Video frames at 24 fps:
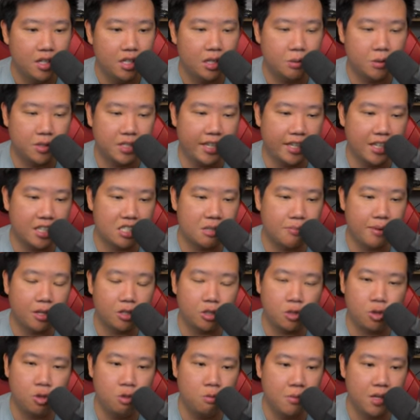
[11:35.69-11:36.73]
It will take us
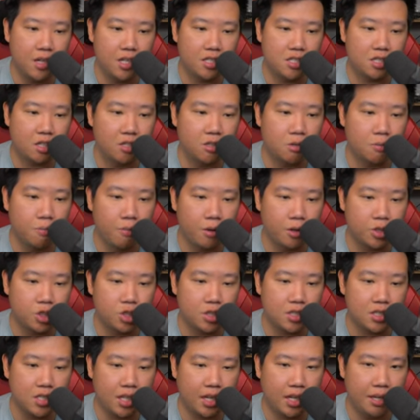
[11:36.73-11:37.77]
about 2 minutes on the
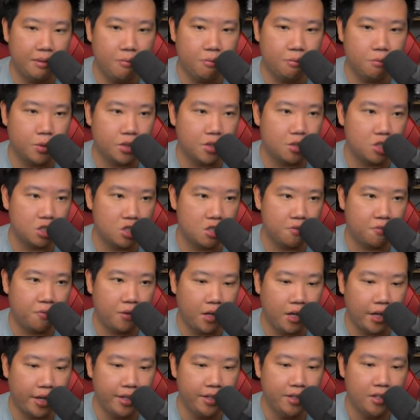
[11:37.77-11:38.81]
marching time, but just
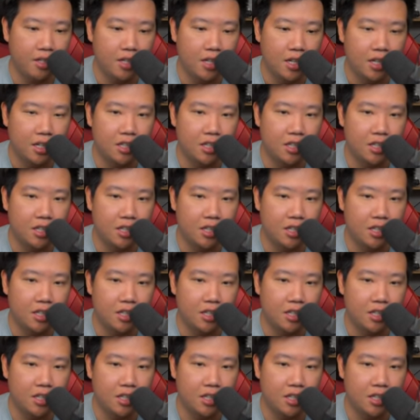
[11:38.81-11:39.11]
fine.